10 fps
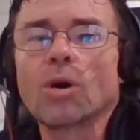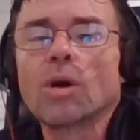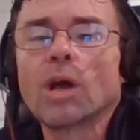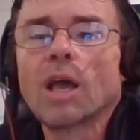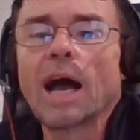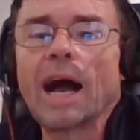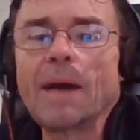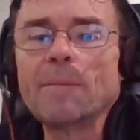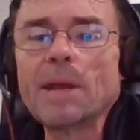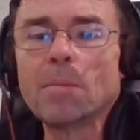So
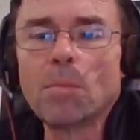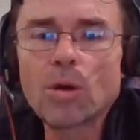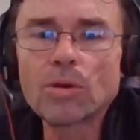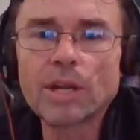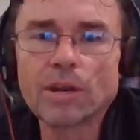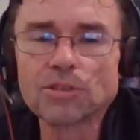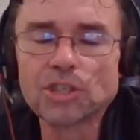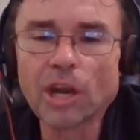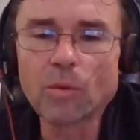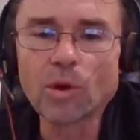I'm in a mode here,
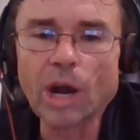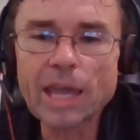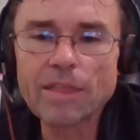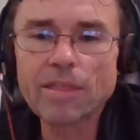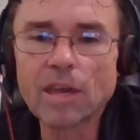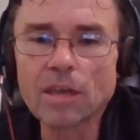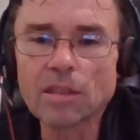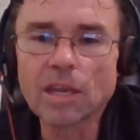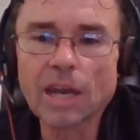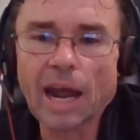Jay, where I
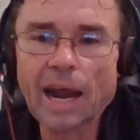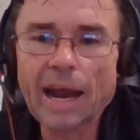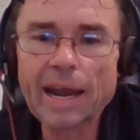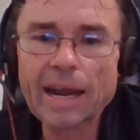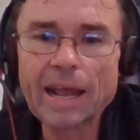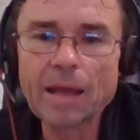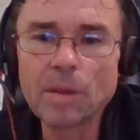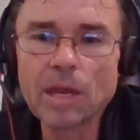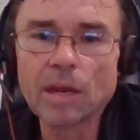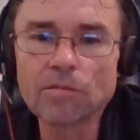think that I
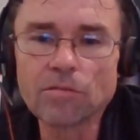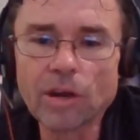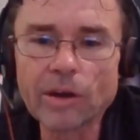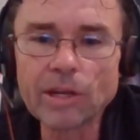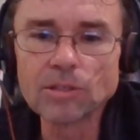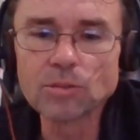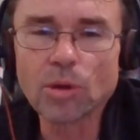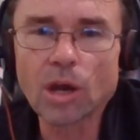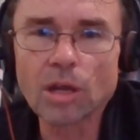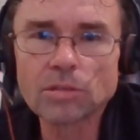am in a very good
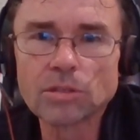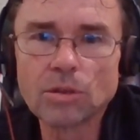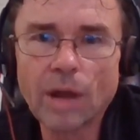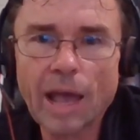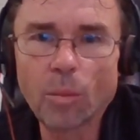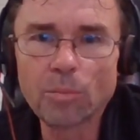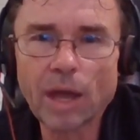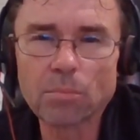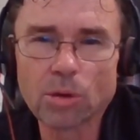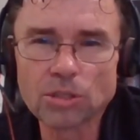spot to help
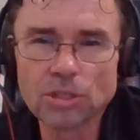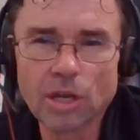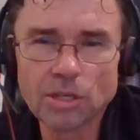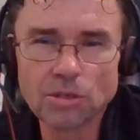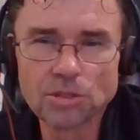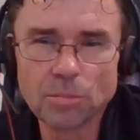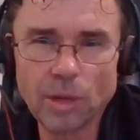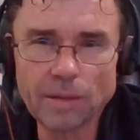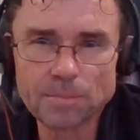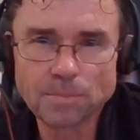that person I used to
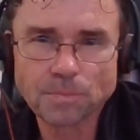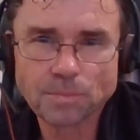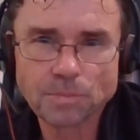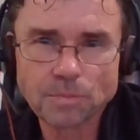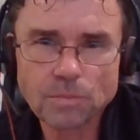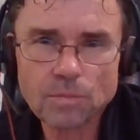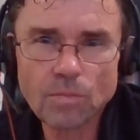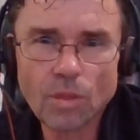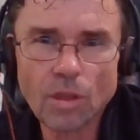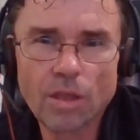be.
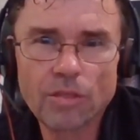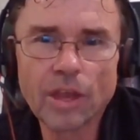Mm.